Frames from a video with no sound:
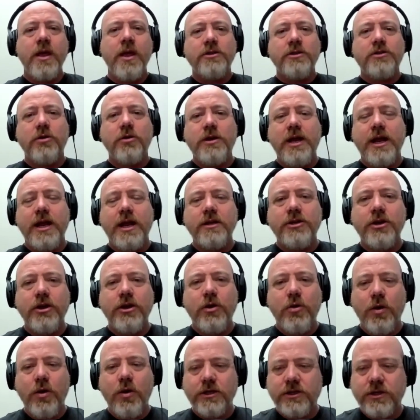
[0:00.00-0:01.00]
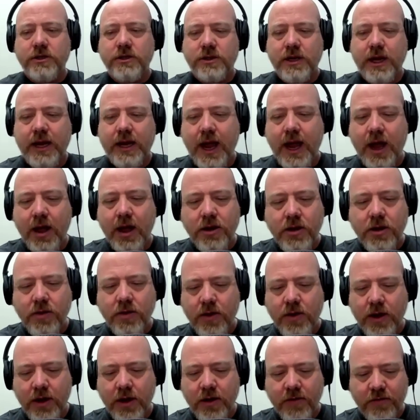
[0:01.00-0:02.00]
so to answer your question is like how do
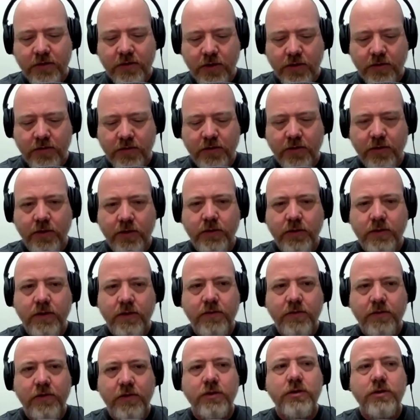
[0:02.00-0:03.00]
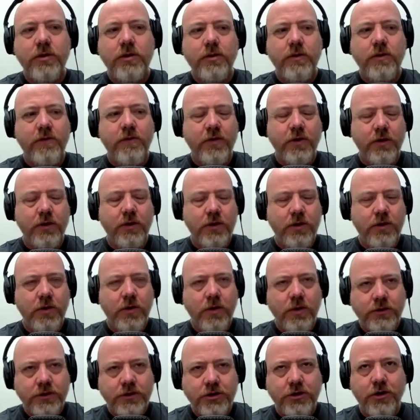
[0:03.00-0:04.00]
you interview for for for
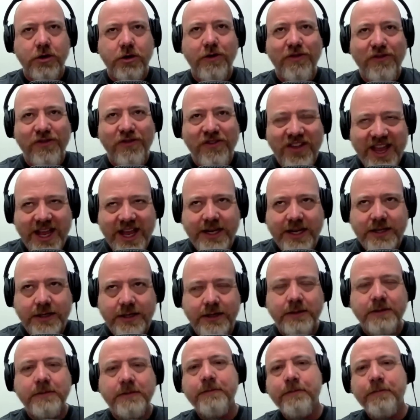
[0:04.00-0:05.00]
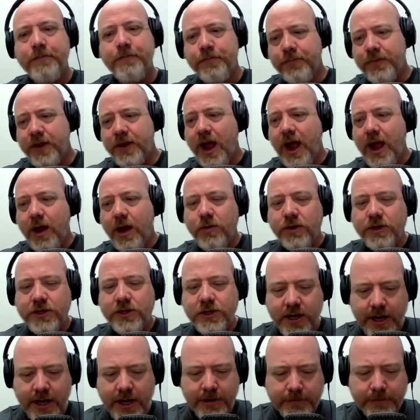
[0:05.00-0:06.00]
culture fit i would
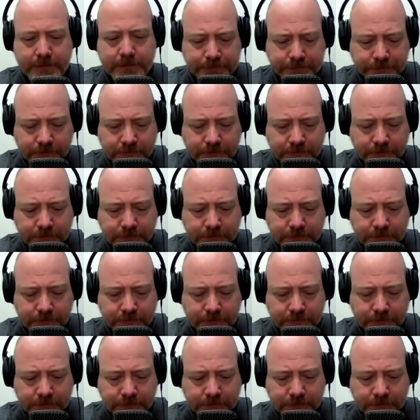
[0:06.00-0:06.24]
say